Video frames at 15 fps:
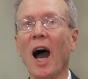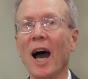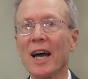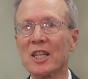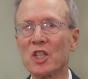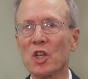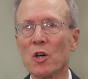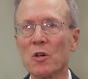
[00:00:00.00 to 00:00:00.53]

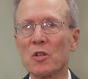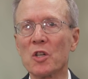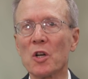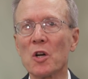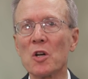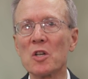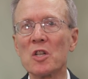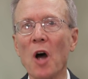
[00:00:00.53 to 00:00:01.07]
I chose
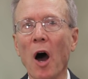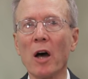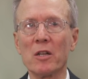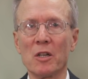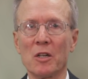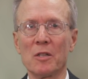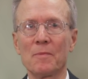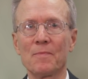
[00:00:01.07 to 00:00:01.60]
her
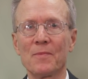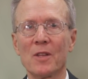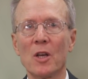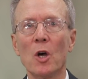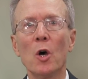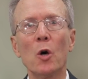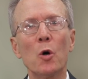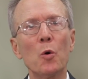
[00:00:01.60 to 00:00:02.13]
daughter,
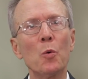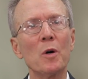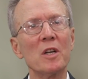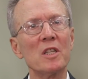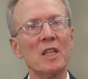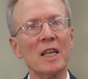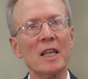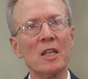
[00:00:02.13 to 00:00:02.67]
who
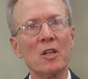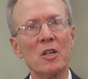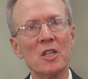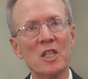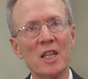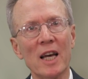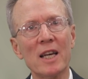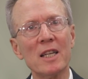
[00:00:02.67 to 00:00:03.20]
was in her
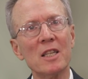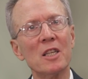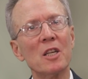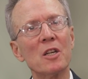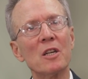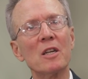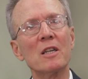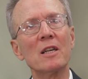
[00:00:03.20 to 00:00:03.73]
second
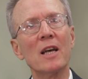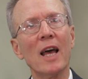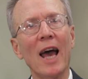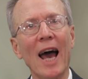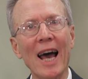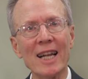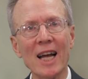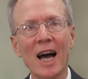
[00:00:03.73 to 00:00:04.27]
year
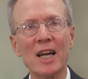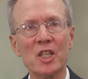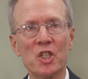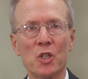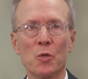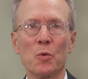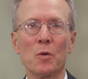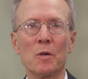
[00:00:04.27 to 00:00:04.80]
at high
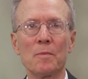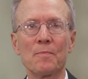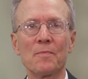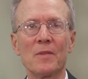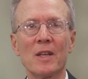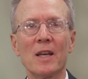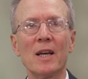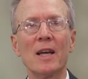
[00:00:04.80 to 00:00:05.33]
school."
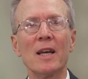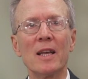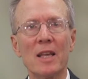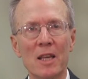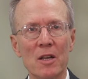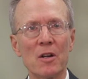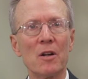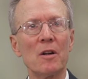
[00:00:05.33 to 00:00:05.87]

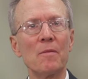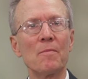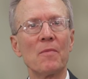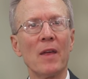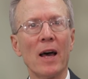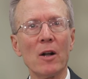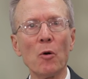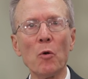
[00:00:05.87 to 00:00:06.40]
Here,
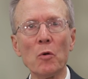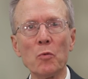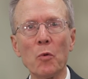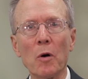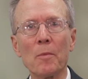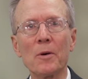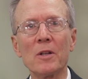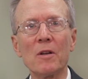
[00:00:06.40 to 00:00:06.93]
that old
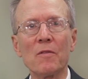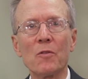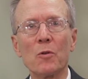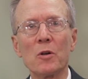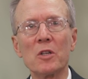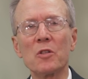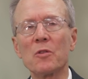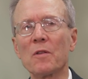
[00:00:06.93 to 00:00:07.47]
woman, of
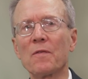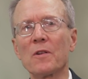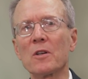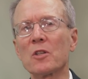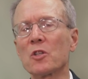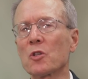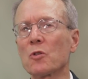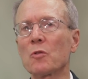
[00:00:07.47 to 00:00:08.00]
course,
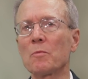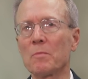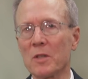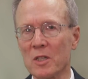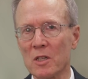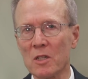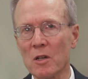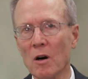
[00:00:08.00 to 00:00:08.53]
refers to
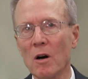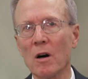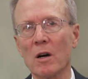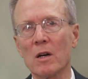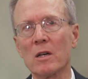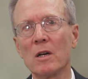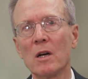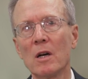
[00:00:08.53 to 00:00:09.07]
Mrs.
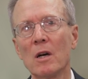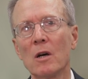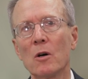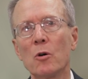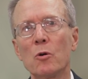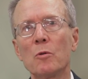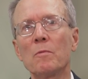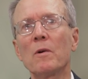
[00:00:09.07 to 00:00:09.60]
Hong,
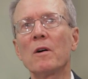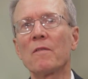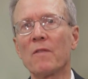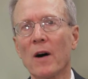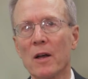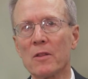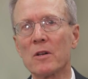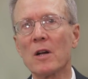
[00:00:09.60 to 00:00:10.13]
whom
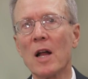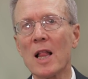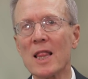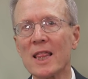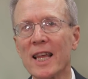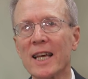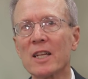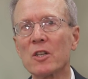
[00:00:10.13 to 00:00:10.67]
Father
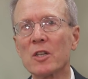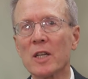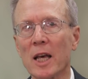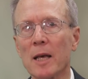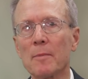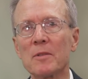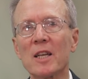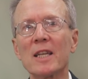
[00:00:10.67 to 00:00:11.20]
later
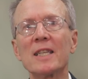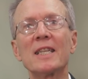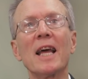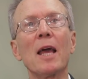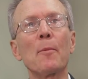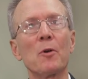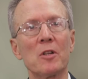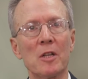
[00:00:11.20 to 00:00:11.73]
named
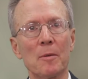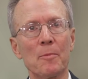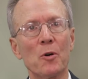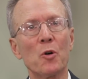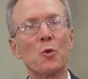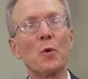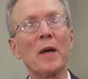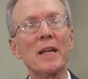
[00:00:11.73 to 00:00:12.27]

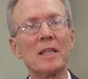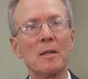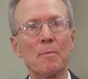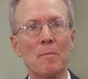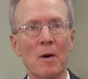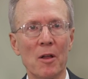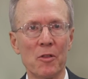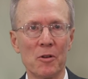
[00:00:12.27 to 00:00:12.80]
Daimonim, Great
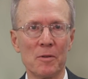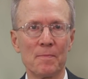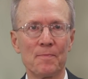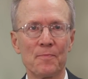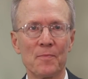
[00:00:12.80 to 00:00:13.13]
Mother.